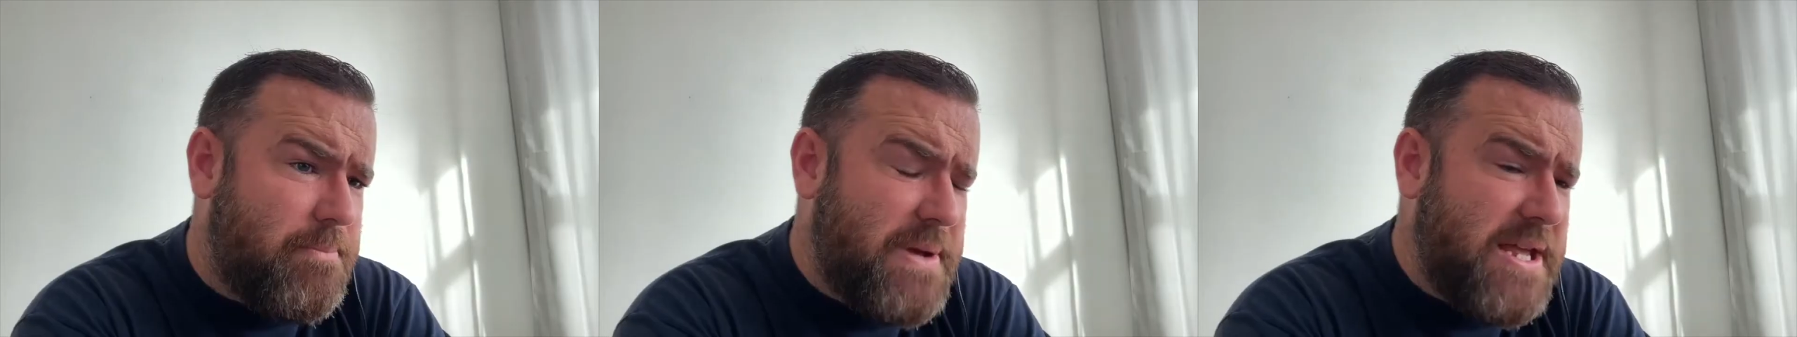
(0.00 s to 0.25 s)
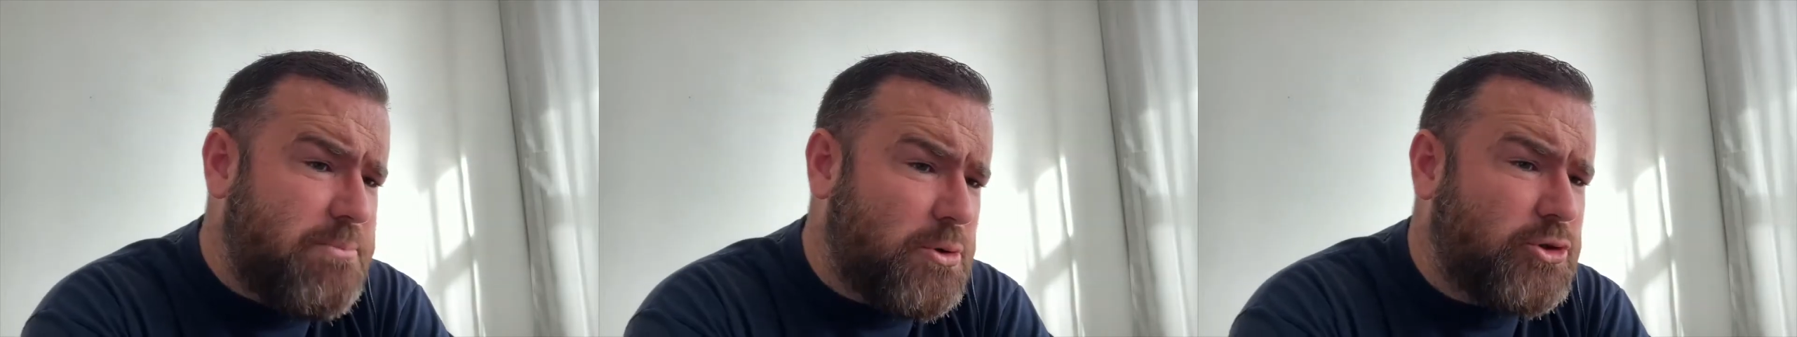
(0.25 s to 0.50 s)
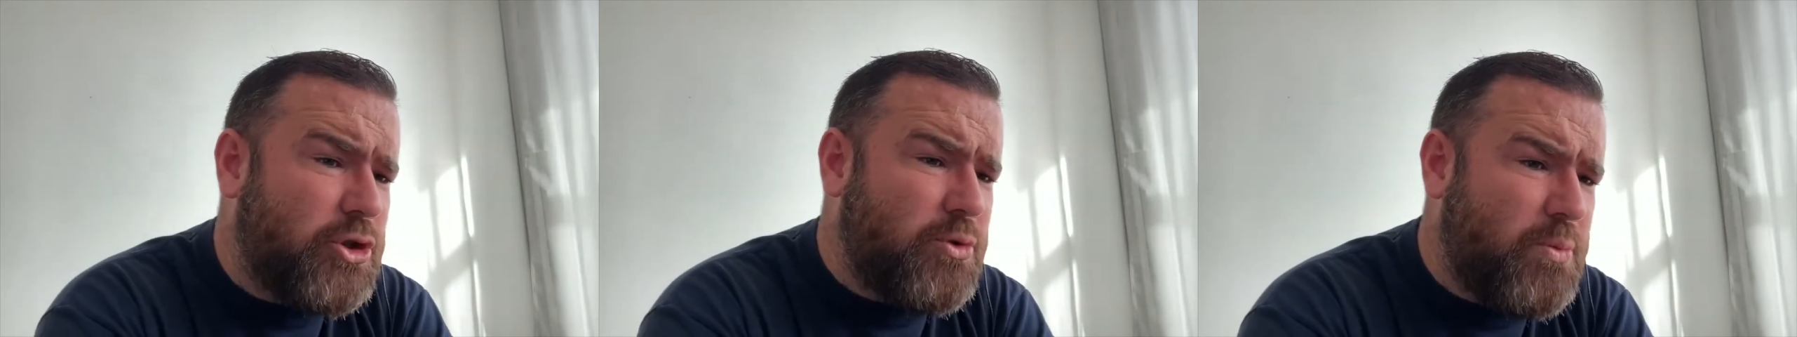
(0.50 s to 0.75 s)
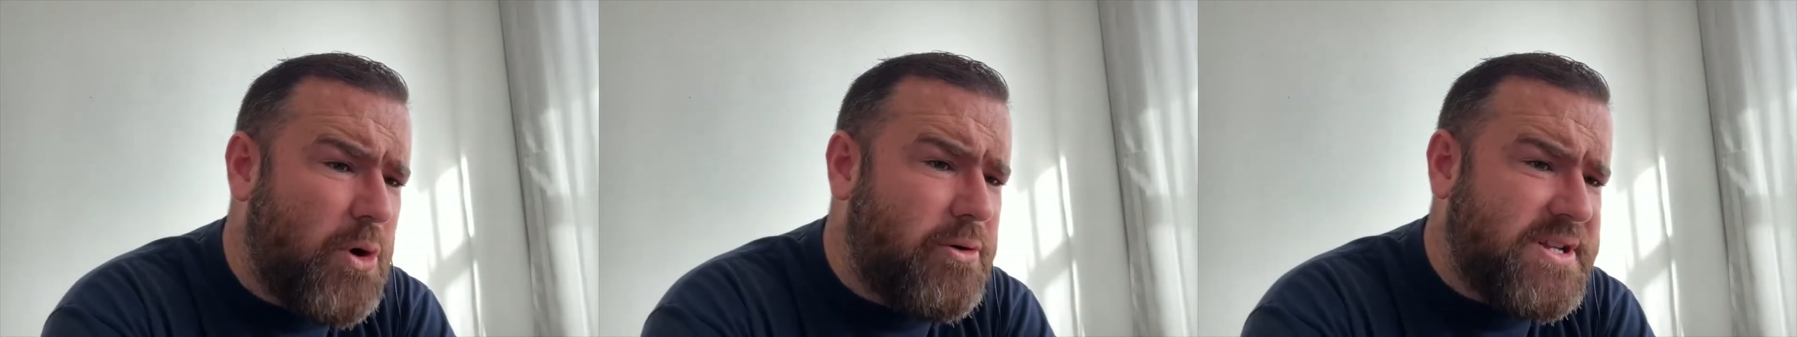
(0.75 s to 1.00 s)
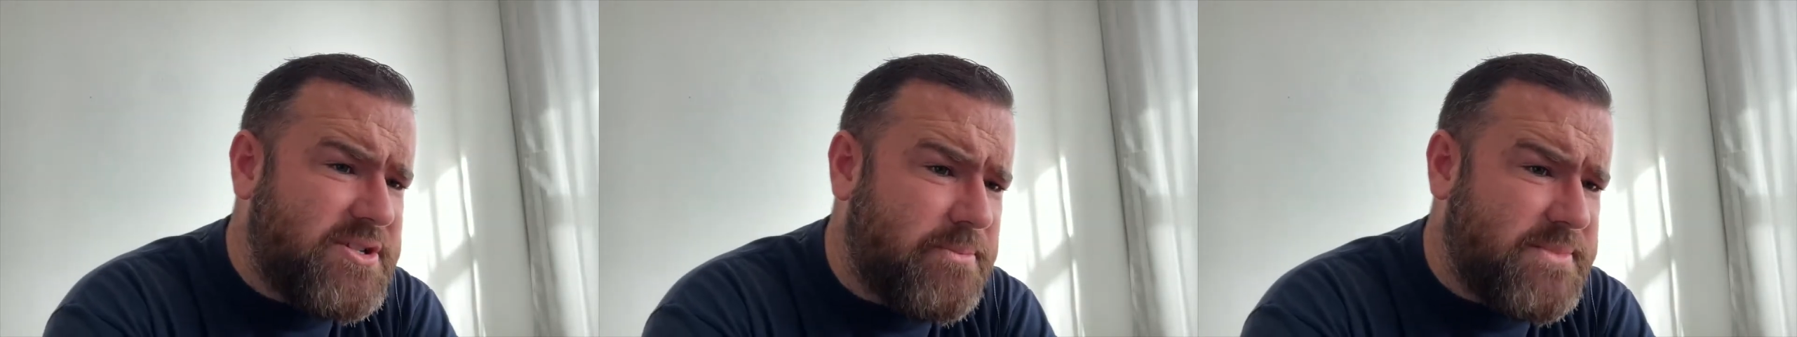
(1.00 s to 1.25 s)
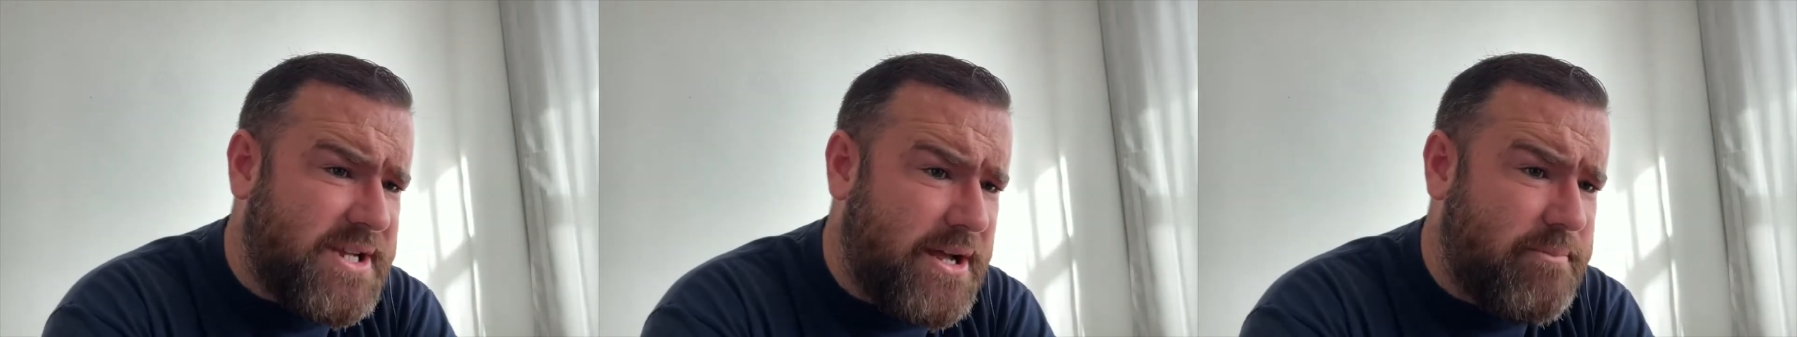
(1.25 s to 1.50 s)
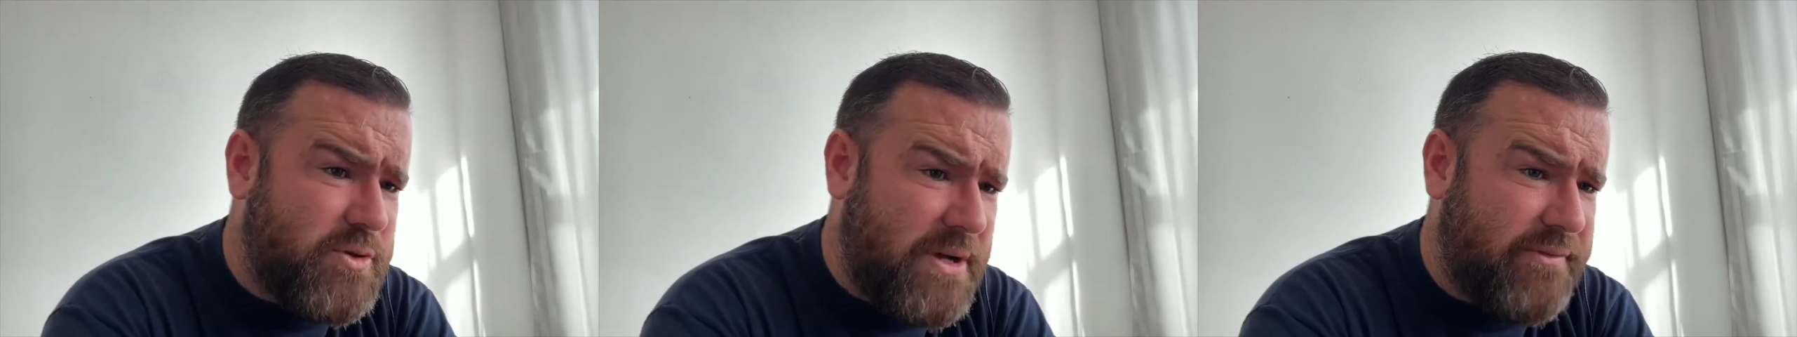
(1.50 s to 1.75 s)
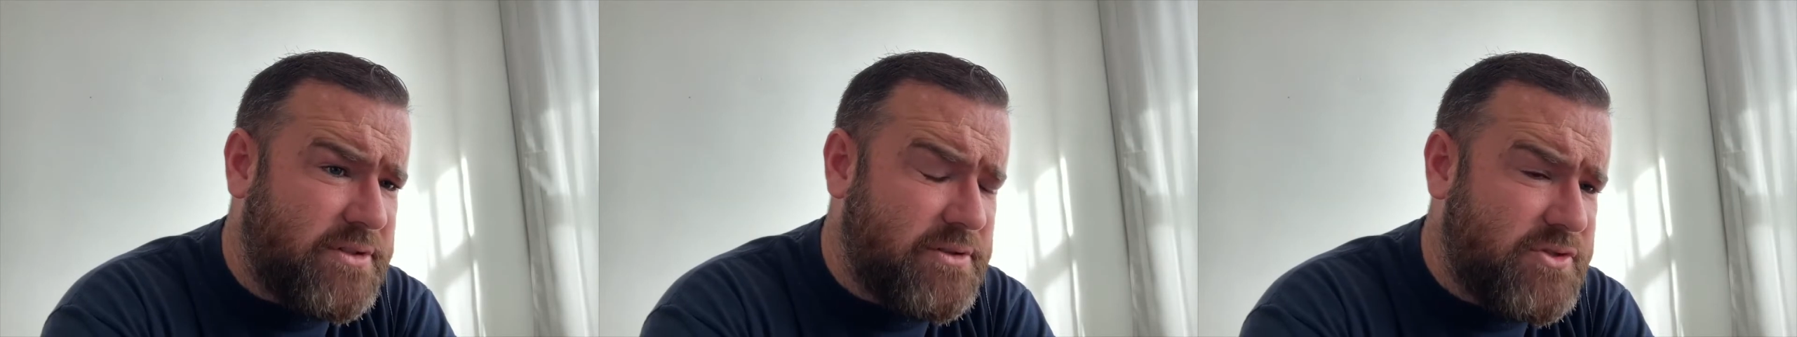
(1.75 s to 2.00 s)
People do worry sometimes
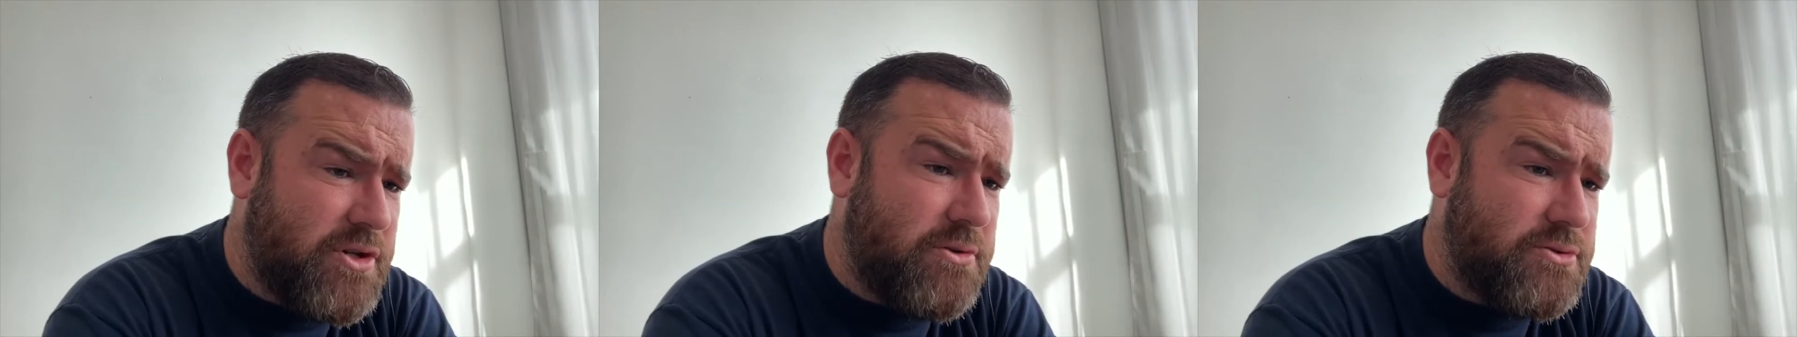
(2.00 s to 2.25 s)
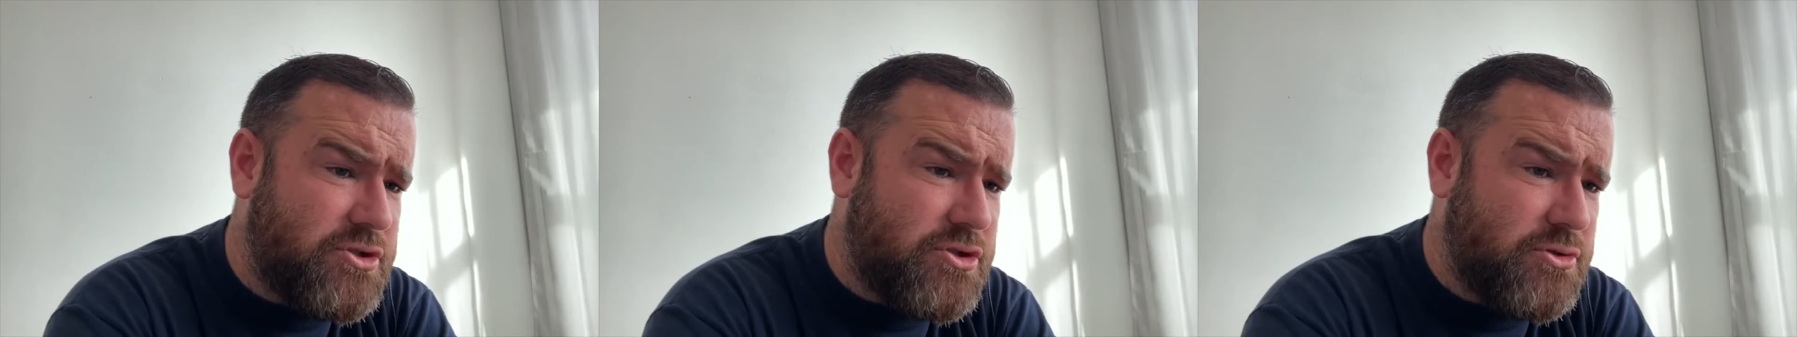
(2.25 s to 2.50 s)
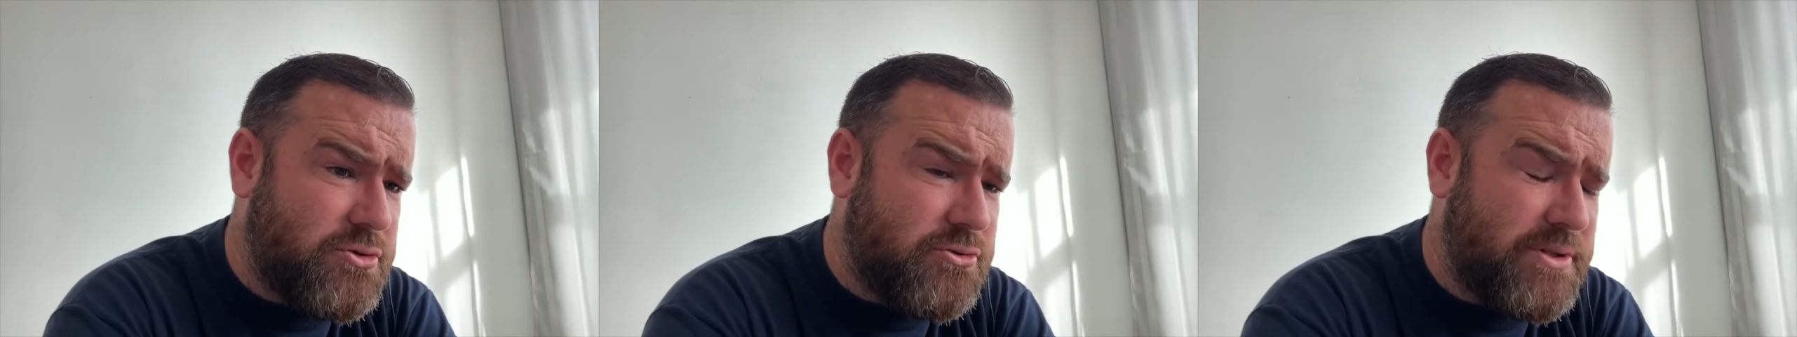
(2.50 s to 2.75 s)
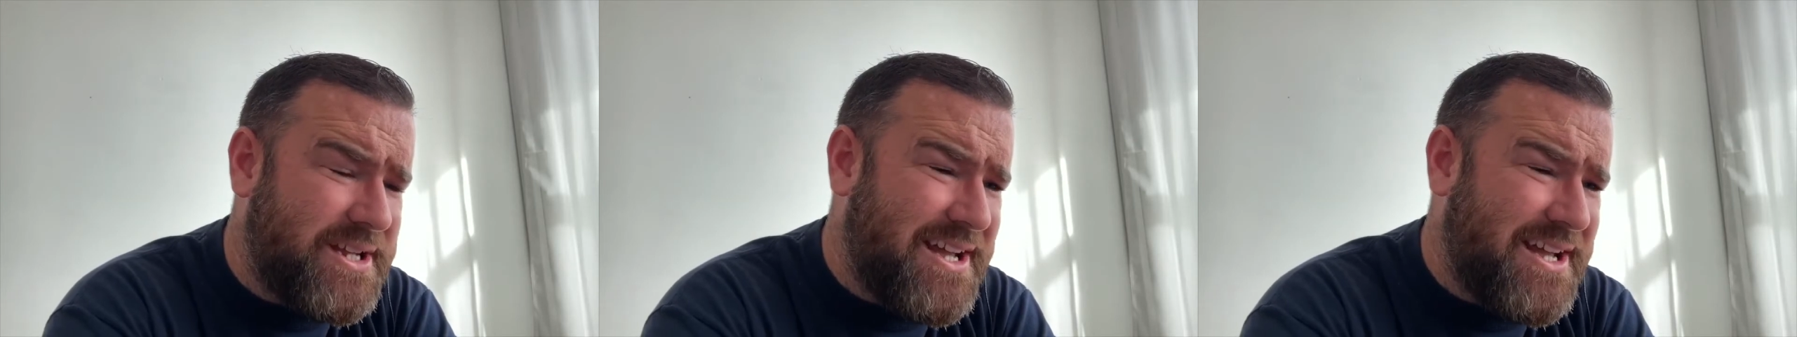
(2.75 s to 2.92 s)
after you've told your story,